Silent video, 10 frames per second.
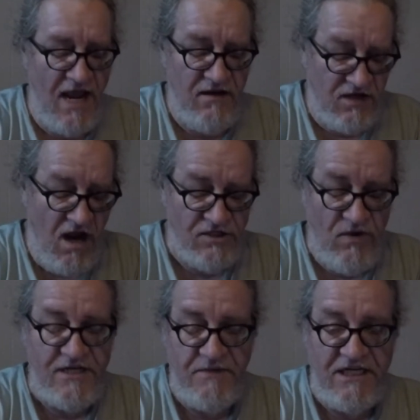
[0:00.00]
cause
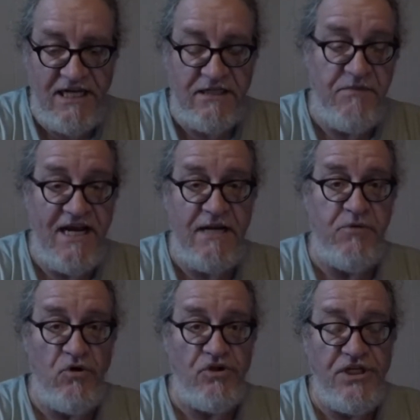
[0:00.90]
rent to be collected by any
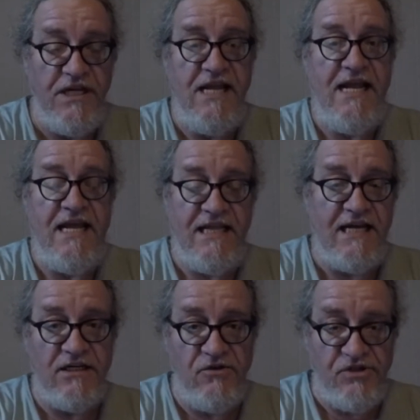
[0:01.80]
person. That
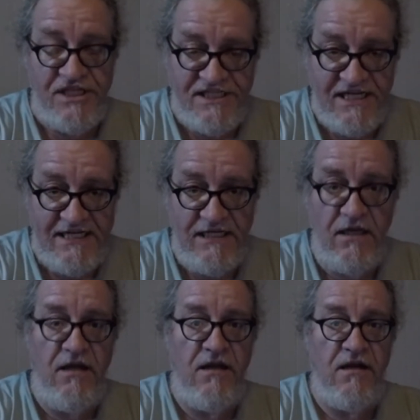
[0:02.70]
includes the city,
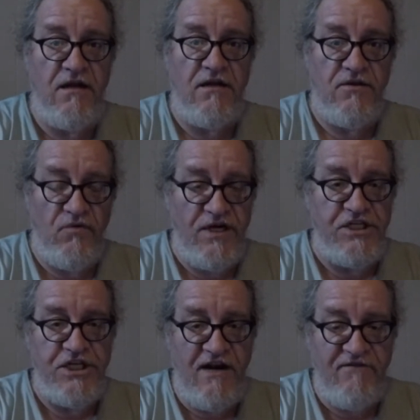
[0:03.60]
the
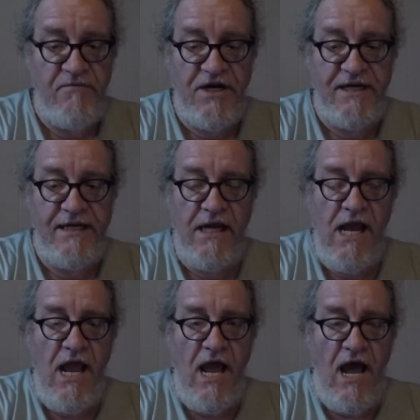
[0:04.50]
region, everybody.
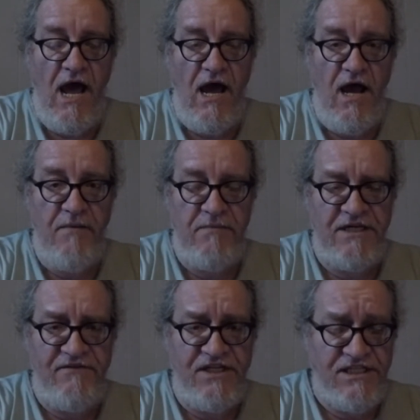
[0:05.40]
I
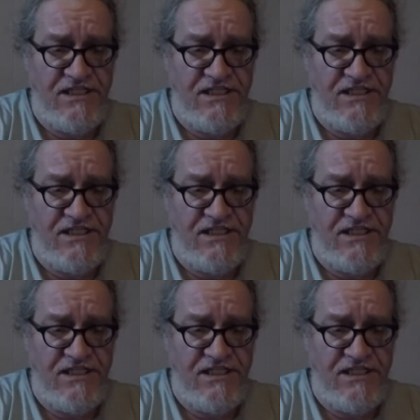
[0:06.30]
believe this is a